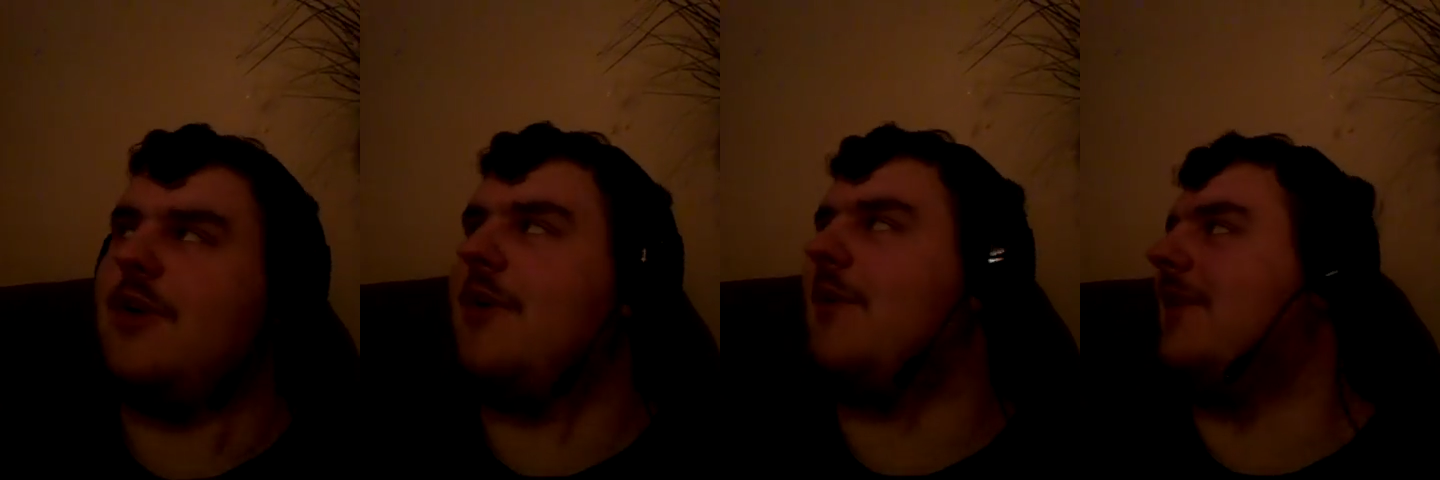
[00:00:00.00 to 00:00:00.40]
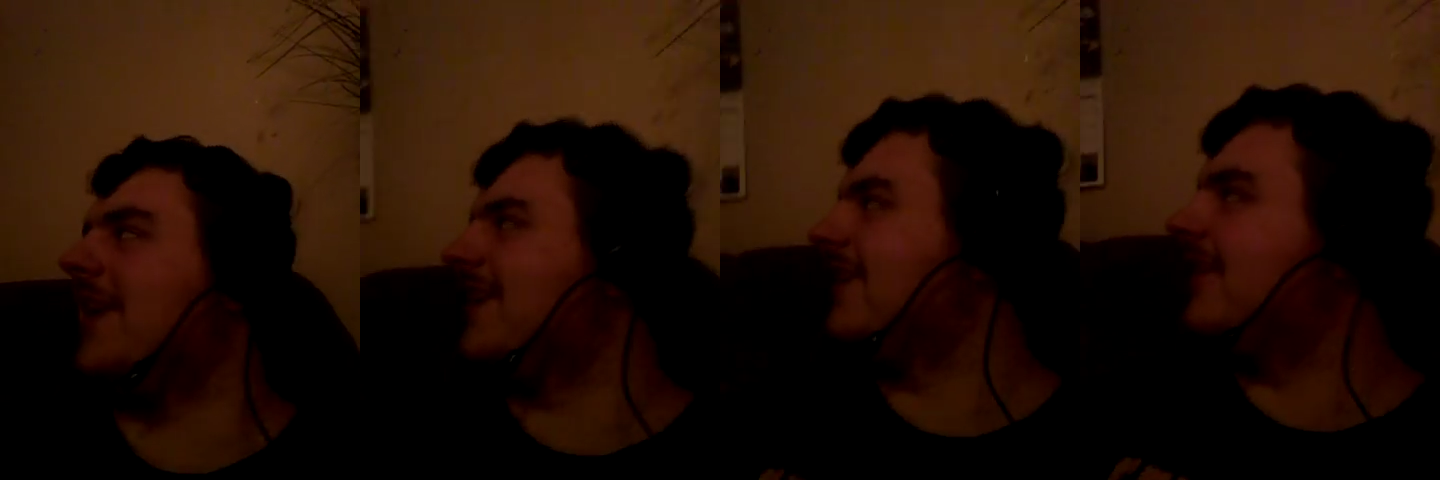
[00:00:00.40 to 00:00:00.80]
Oh
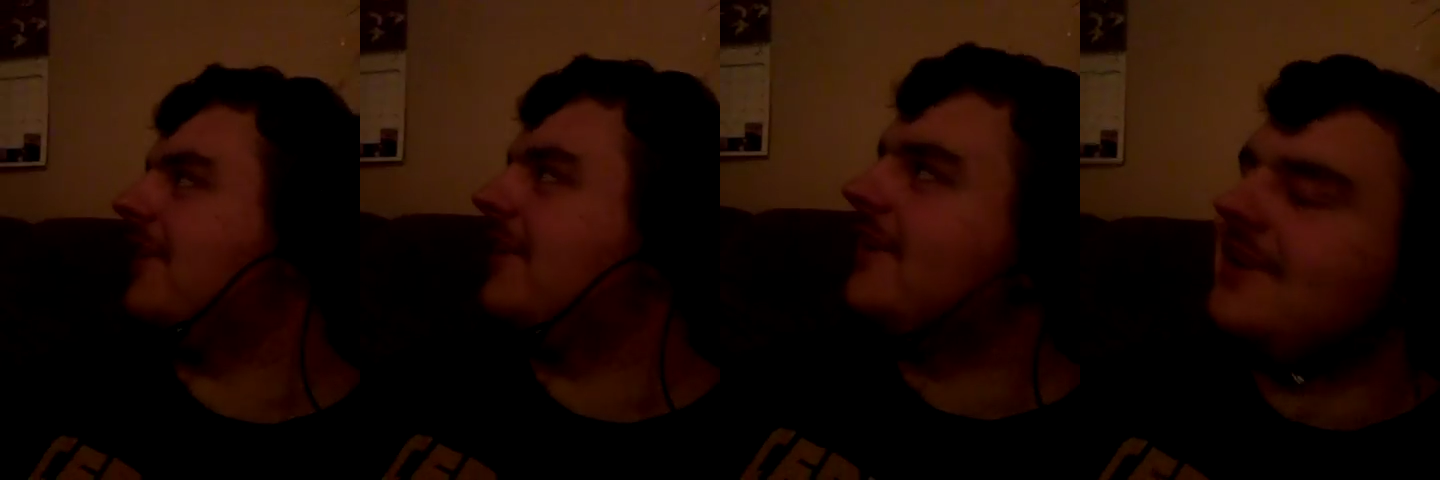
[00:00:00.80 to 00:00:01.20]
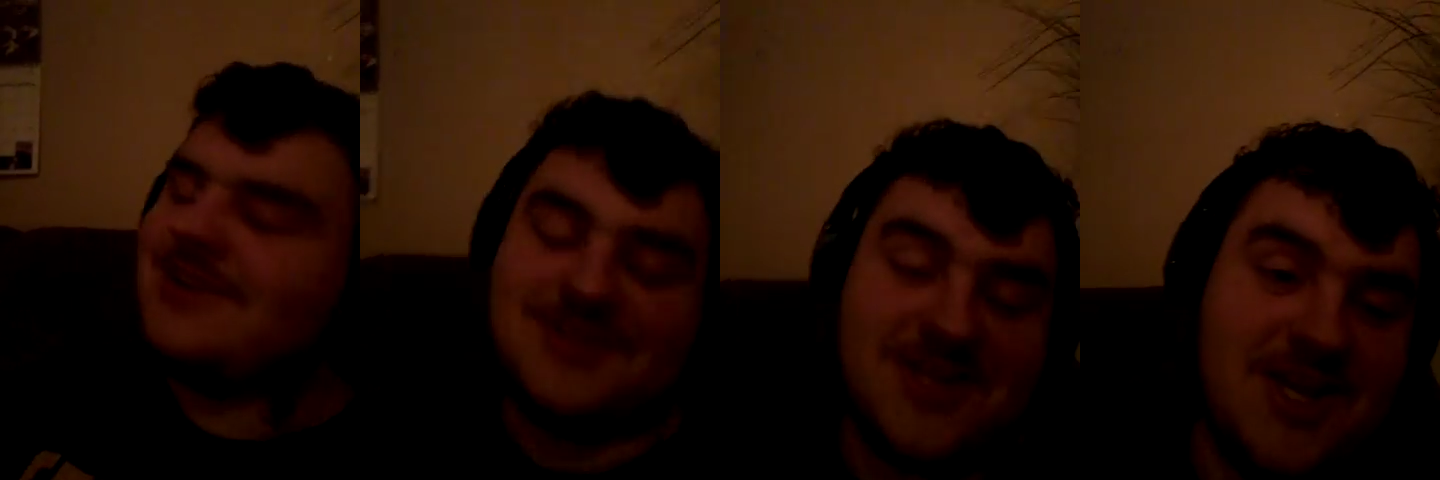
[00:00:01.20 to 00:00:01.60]
my god.
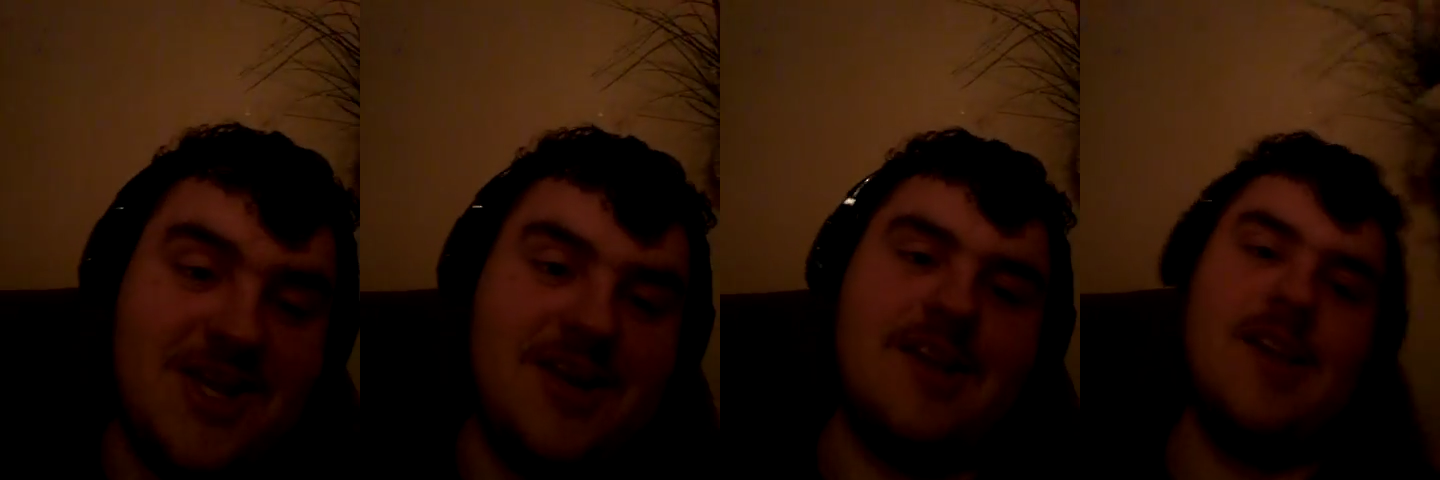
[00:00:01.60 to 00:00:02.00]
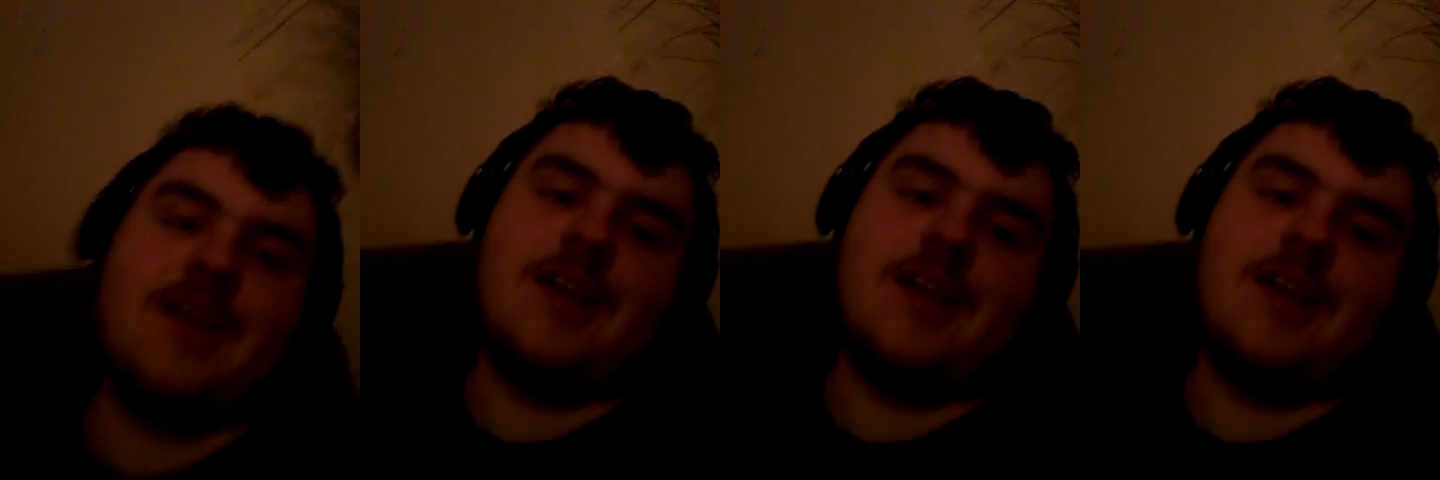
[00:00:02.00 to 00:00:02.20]
Dean.